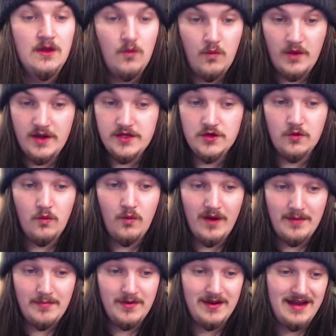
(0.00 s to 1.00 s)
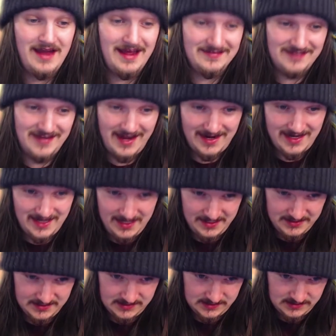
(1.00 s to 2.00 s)
When your weapon attack
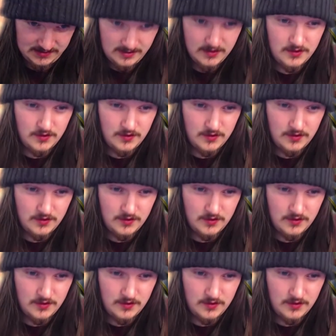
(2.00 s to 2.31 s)
hits,